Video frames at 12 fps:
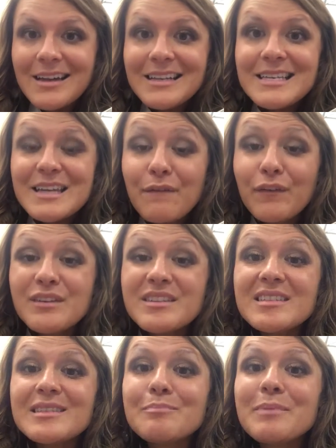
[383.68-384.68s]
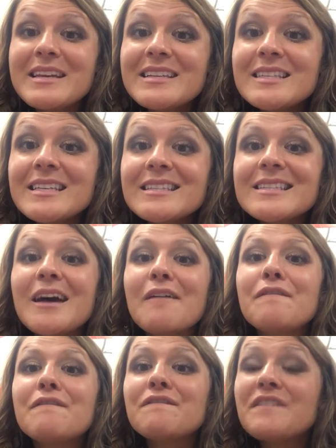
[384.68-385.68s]
different species of
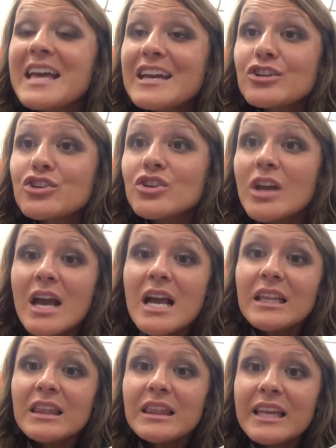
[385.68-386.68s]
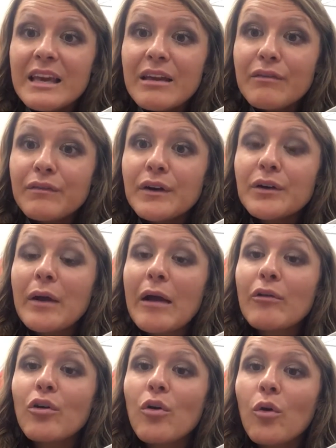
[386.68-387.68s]
fish live
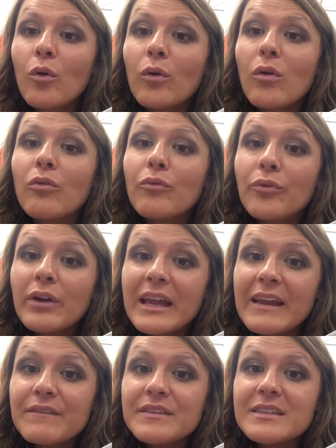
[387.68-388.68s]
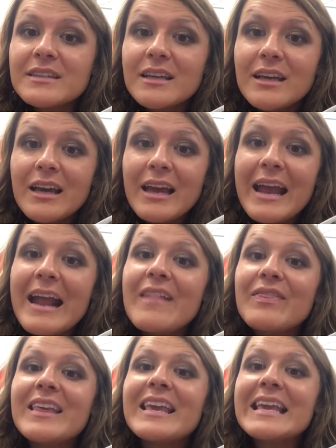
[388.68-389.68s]
around coral reefs in
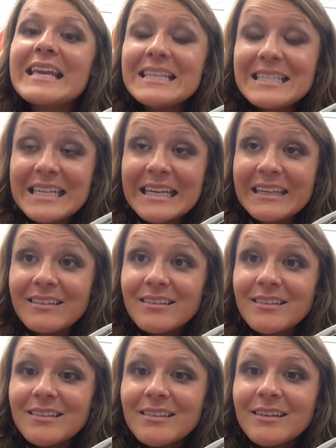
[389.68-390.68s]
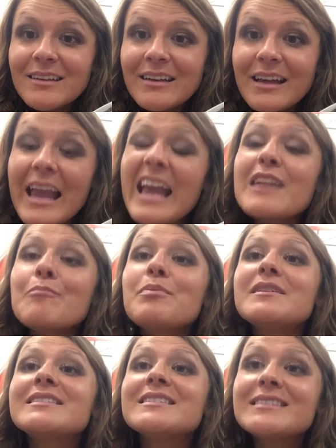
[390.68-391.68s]
the Indian and
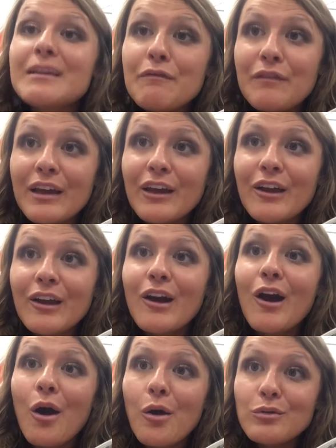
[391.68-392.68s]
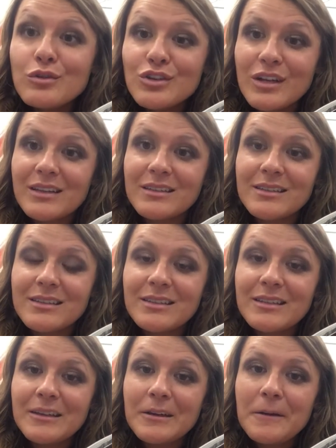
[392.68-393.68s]
Pacific Oceans.
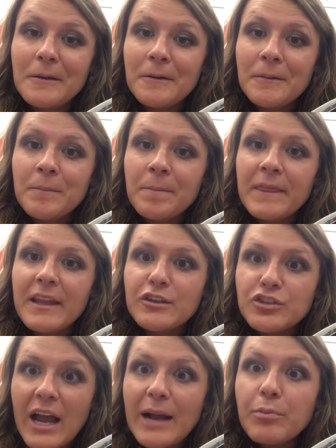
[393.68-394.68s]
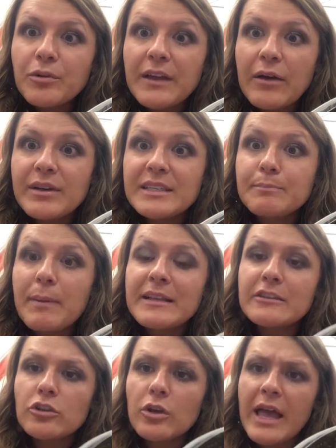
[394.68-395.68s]
Jack pulled out his
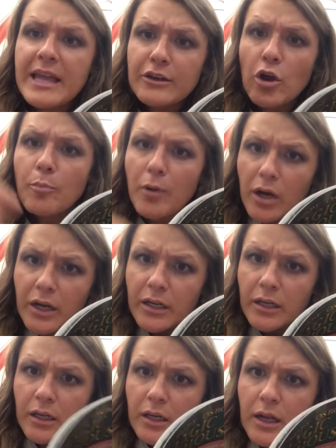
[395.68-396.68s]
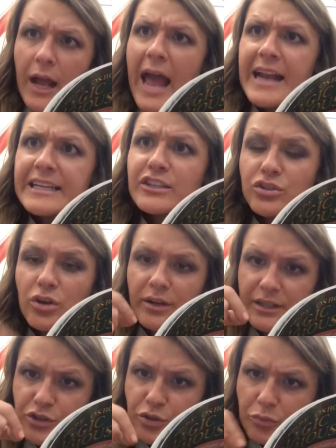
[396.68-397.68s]
pencil and notebook, and he
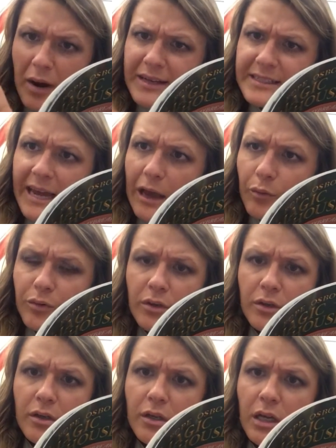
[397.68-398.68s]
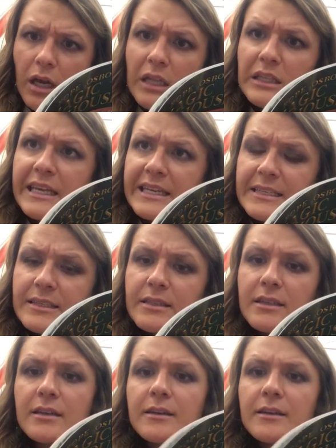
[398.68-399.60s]
started to write down a list.